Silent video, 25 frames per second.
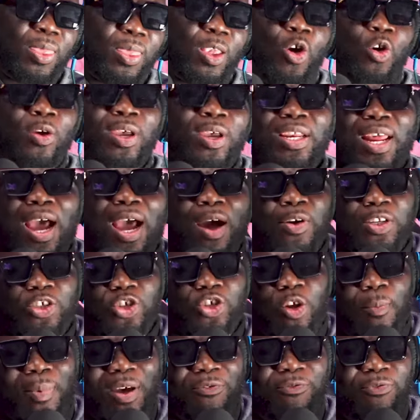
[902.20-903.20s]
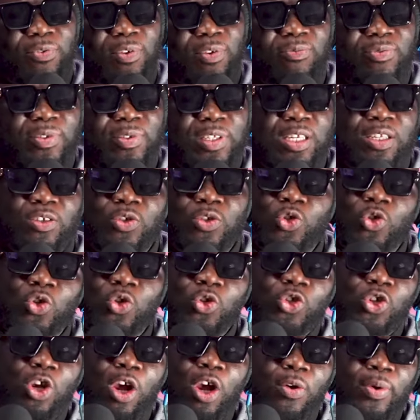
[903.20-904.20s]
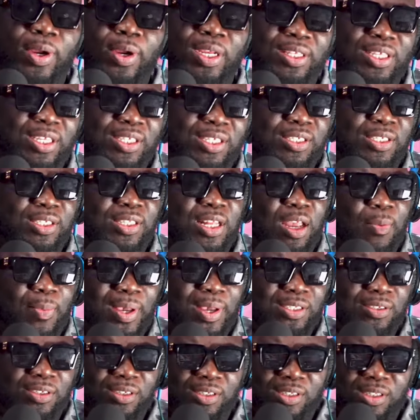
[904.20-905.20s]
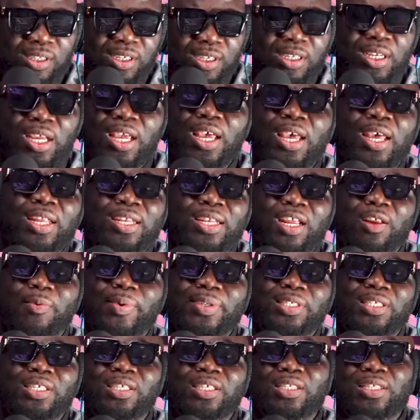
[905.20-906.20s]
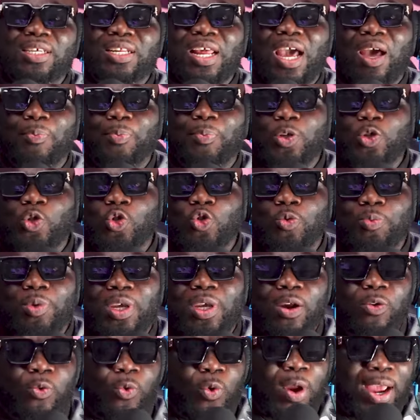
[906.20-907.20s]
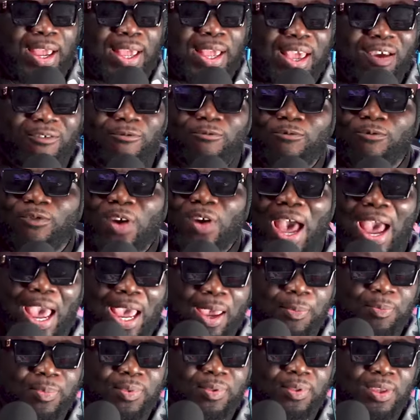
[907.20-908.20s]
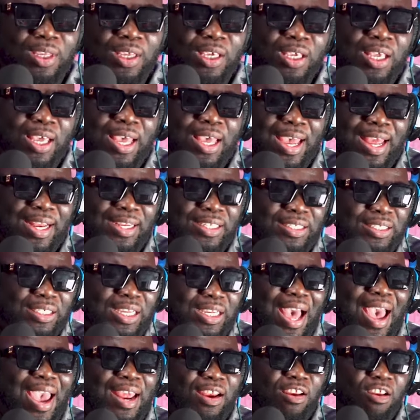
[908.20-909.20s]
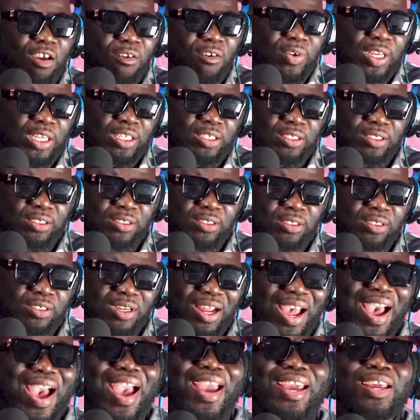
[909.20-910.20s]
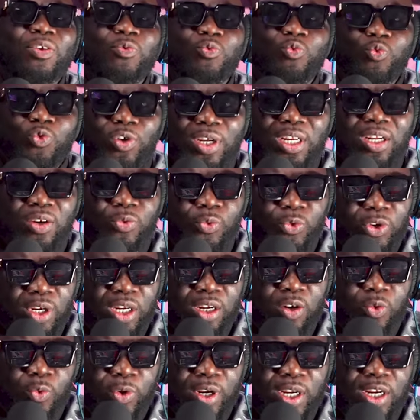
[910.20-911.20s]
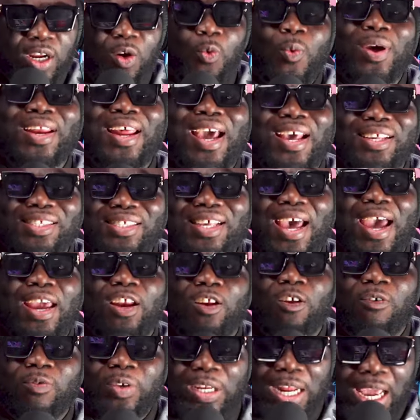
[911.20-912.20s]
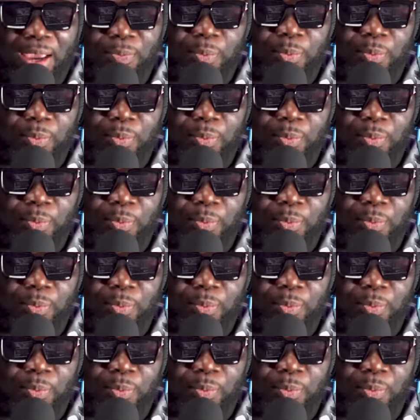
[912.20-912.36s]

Okay, that was number 15. So sorry, this is number 16. Number 16 happens to be a reggae vibe, and I love it. I really, really, really, when I say I love it, I